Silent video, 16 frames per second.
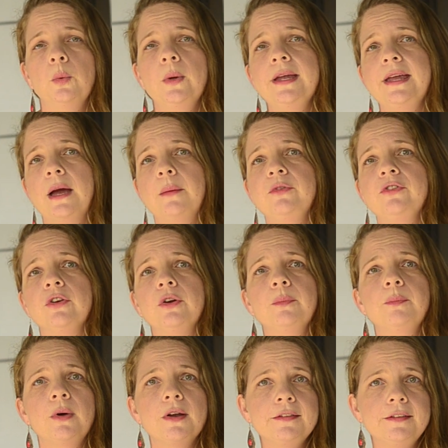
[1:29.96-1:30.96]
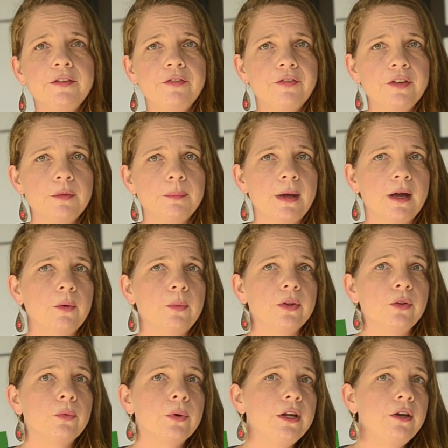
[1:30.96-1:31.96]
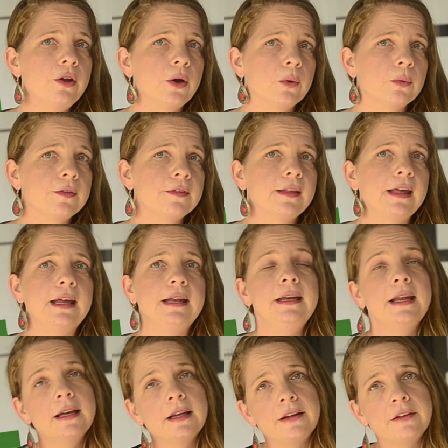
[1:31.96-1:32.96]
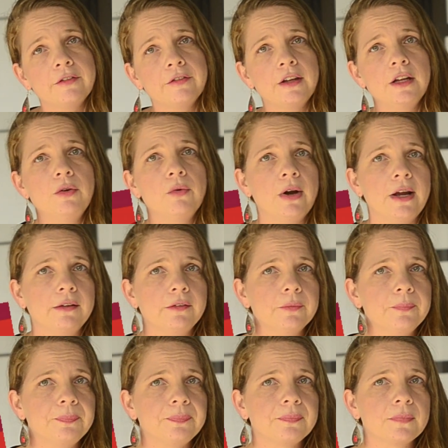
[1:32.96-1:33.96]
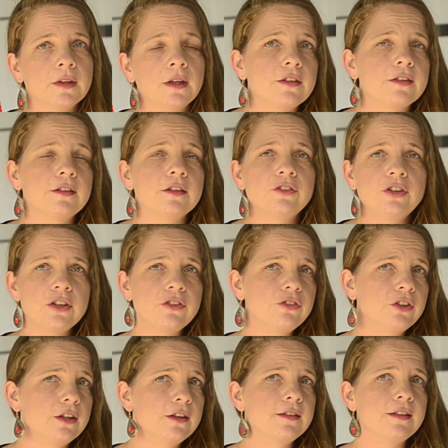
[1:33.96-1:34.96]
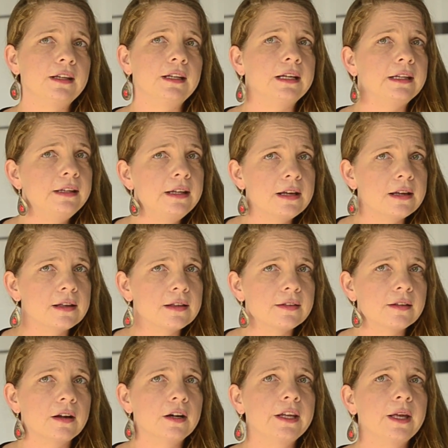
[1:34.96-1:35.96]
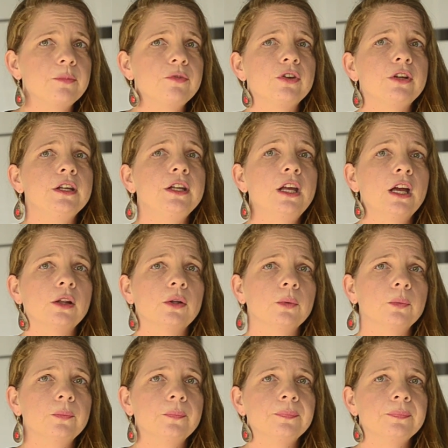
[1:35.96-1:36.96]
We capture positive feedback with green notes and negative in red. Suggestions and ideas are captured in yellow.